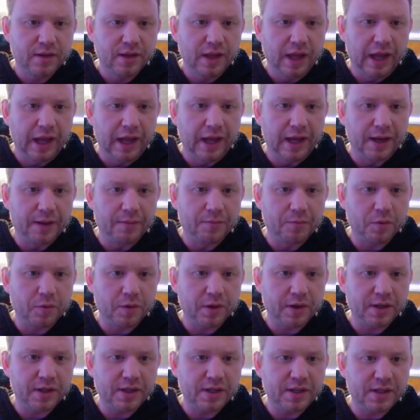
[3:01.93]
We're
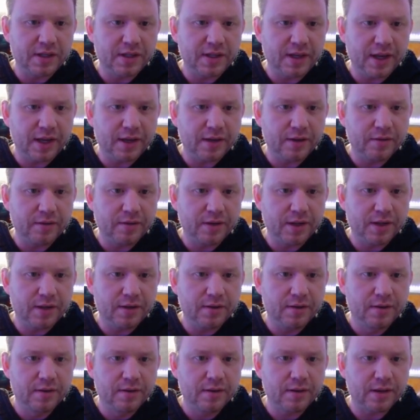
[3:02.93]
going to need
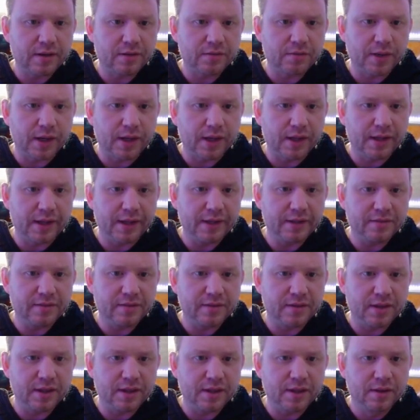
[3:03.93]
NetOdin as well as
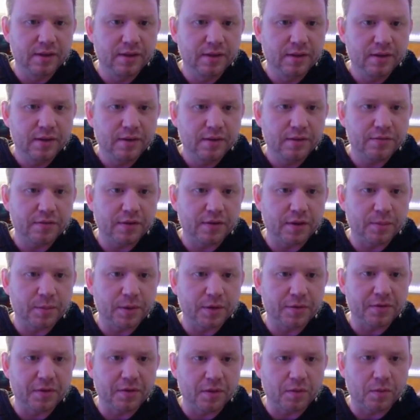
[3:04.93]
the
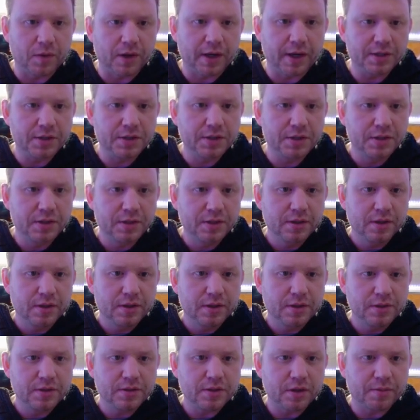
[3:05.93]
firmware for the watch.
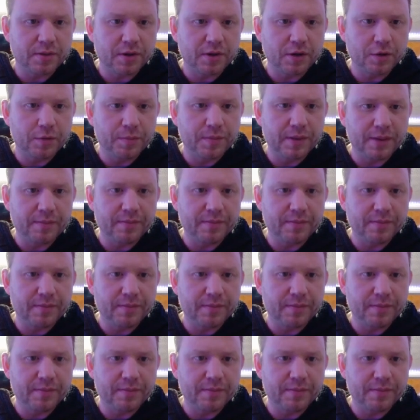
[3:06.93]
So I'm going to open up